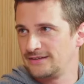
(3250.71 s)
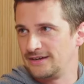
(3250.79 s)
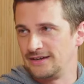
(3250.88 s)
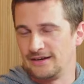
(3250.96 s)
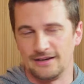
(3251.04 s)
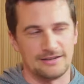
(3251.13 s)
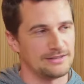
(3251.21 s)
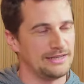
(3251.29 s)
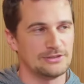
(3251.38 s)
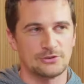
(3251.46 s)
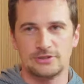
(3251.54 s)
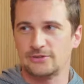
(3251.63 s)
uh,
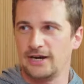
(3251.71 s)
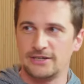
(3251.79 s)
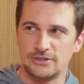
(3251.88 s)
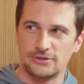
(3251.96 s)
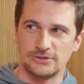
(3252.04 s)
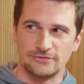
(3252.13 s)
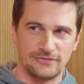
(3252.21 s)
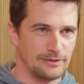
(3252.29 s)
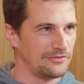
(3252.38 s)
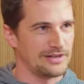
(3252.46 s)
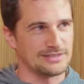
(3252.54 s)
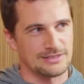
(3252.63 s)
industry trade shows or
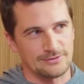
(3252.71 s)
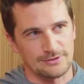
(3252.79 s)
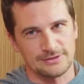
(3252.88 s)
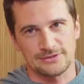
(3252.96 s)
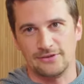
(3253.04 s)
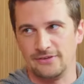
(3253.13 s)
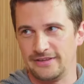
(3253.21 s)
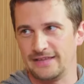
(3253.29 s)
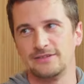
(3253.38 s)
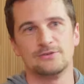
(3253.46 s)
film festivals, all that.